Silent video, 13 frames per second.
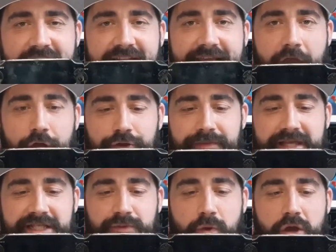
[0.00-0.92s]
hope
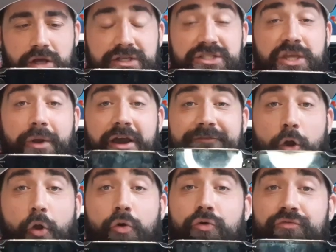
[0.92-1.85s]
this works. So I've
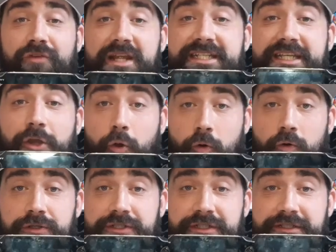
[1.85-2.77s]
already
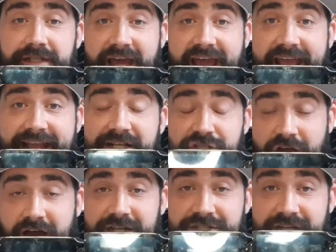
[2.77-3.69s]
ordered a
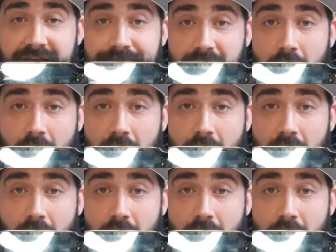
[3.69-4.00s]
charger